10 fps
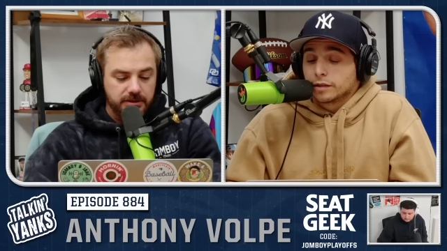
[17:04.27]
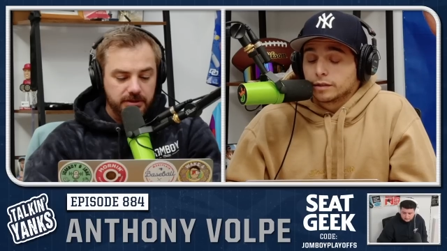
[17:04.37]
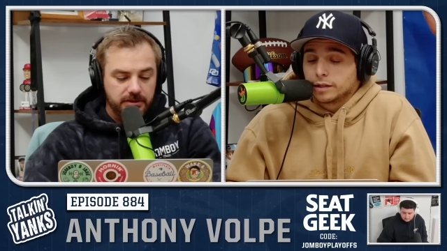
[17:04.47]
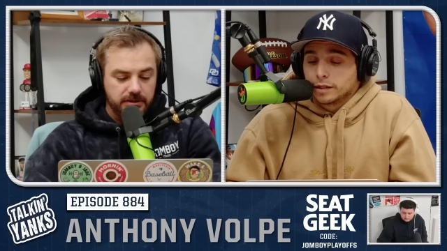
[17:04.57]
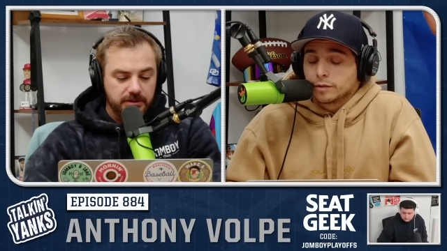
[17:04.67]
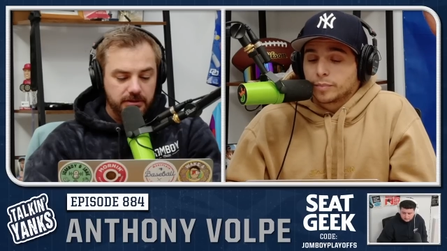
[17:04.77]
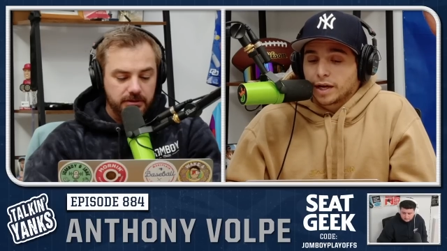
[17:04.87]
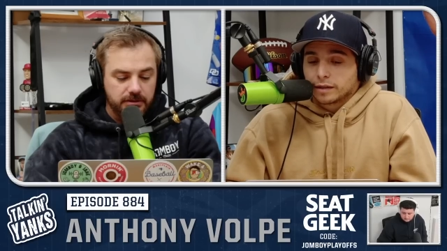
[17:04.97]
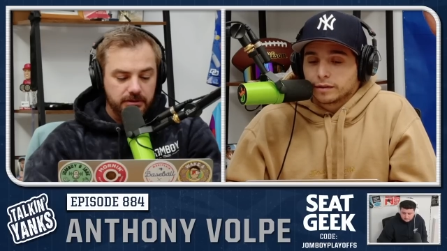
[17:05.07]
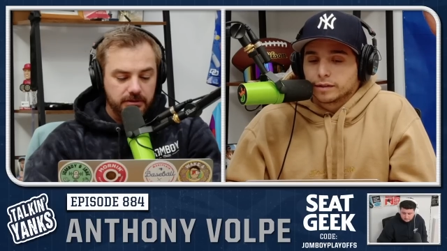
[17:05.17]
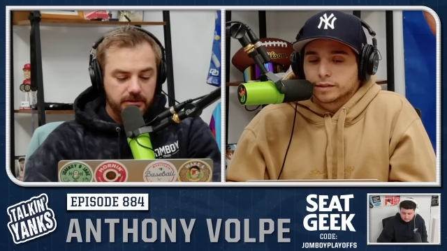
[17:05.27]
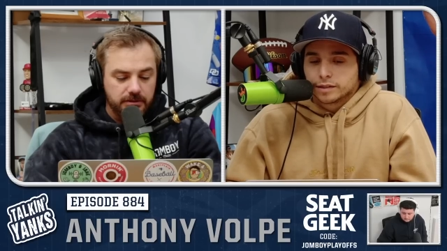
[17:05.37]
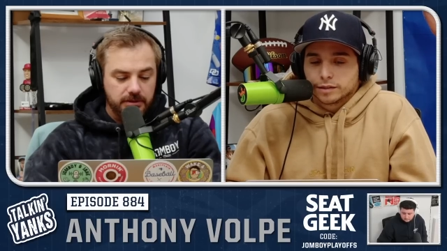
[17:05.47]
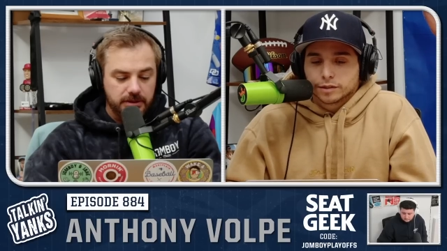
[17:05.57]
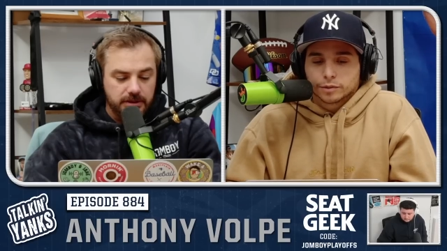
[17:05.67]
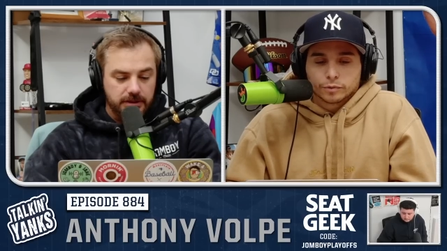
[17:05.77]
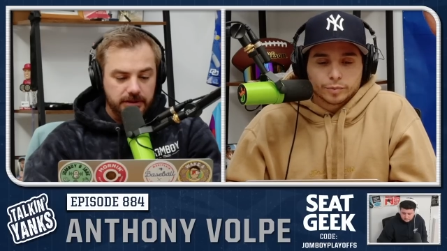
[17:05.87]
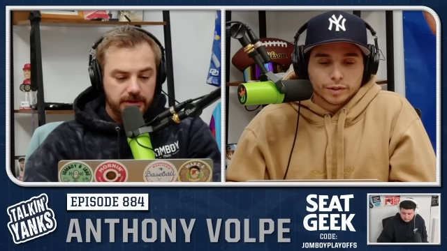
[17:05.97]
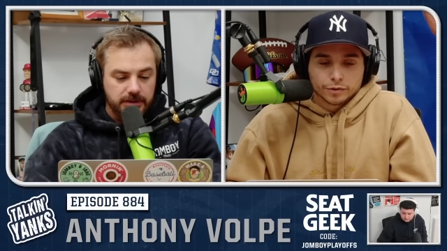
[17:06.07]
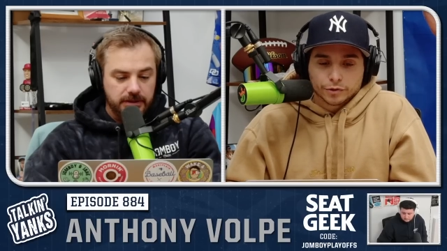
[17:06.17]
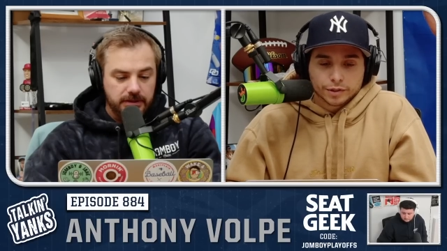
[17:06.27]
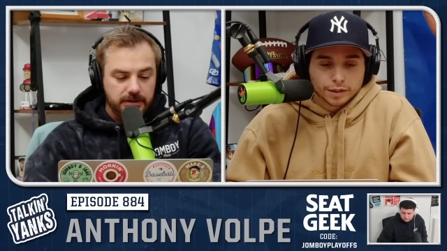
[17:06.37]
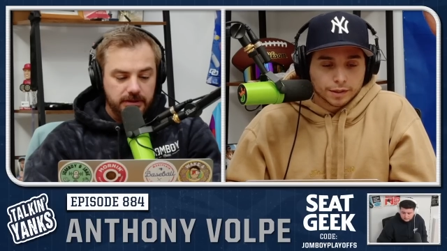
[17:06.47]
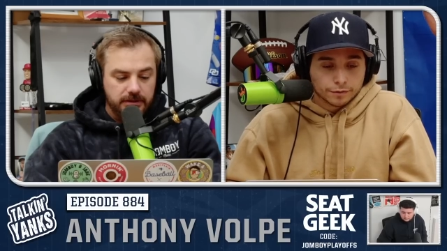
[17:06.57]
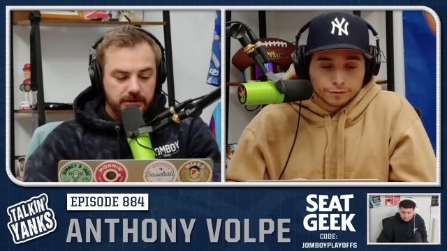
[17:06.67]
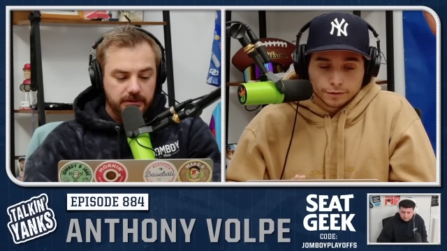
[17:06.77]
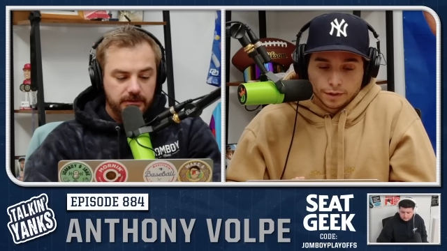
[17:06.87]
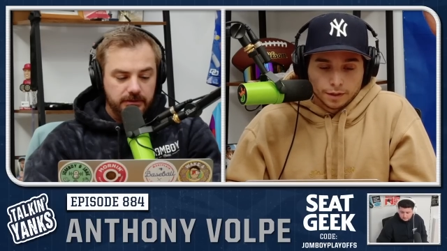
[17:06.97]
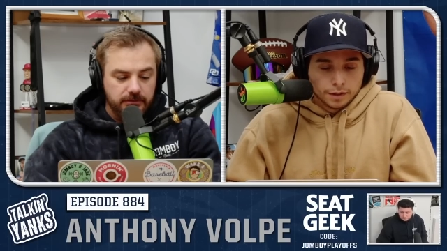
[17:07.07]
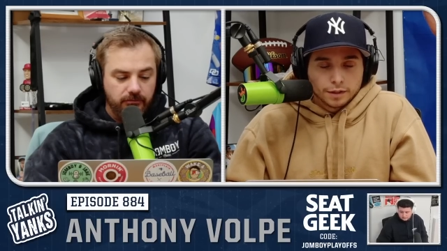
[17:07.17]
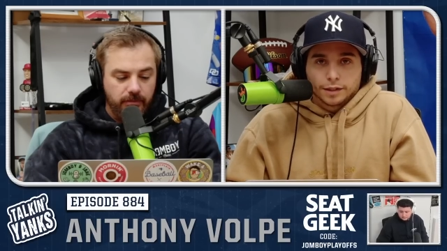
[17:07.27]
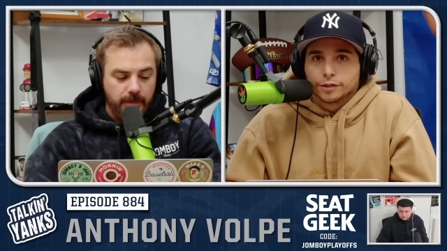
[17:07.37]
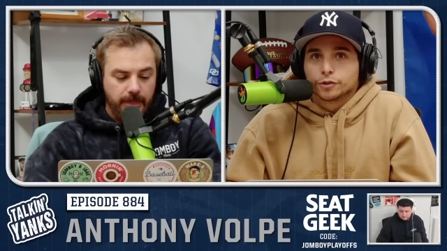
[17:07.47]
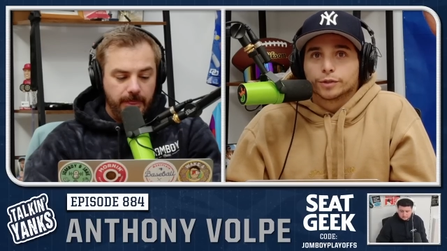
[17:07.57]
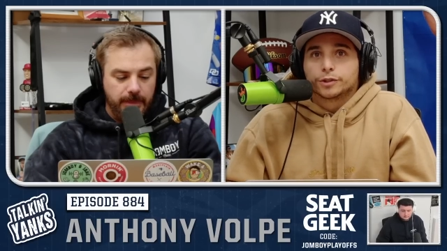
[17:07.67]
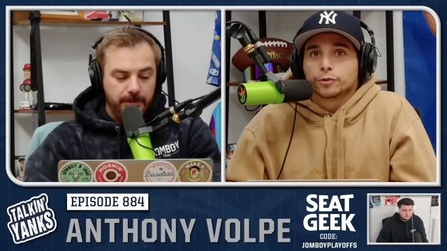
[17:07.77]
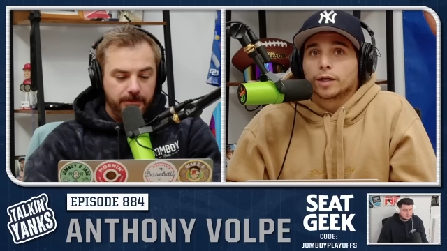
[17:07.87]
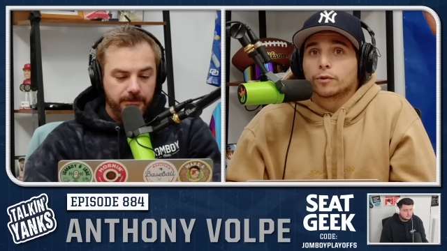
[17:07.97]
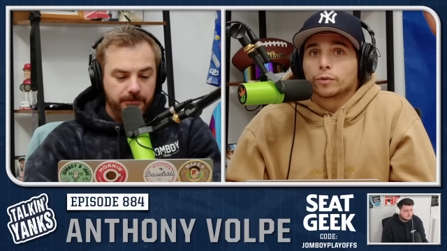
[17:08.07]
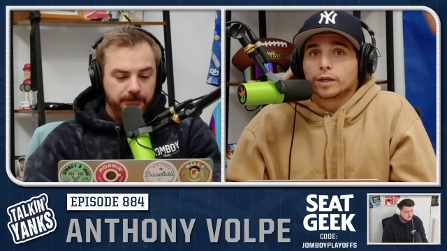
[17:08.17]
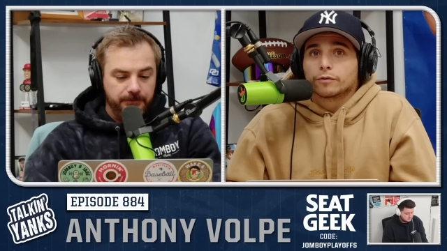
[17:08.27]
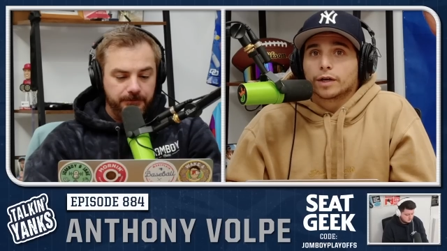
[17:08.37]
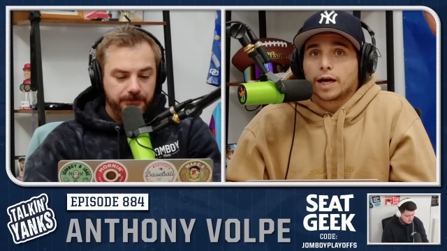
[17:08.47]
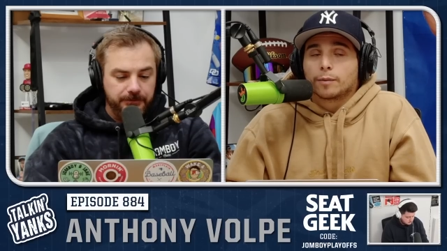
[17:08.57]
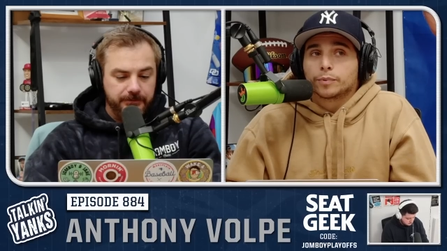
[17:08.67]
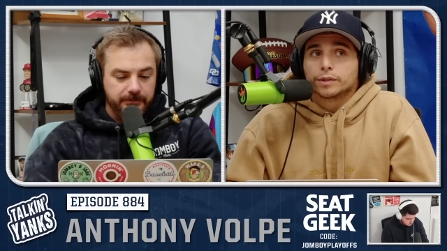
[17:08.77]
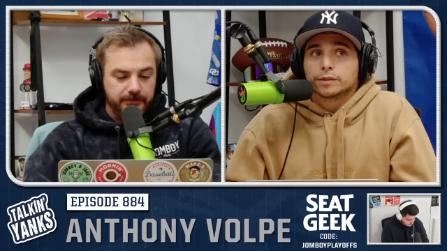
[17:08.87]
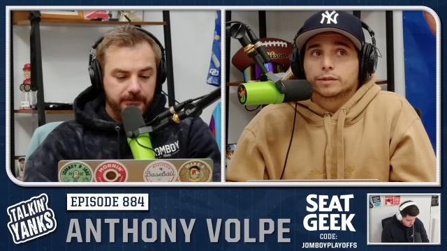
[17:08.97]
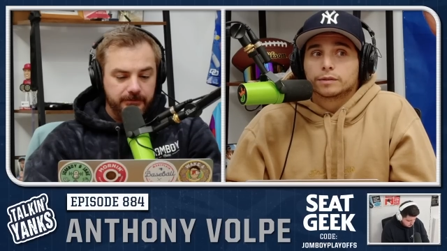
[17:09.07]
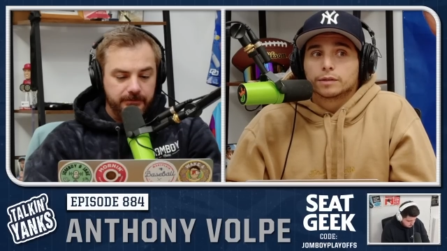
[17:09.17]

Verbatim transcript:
Speaker 1: the in the path of this season, it would be interesting if injury trade whatever happened.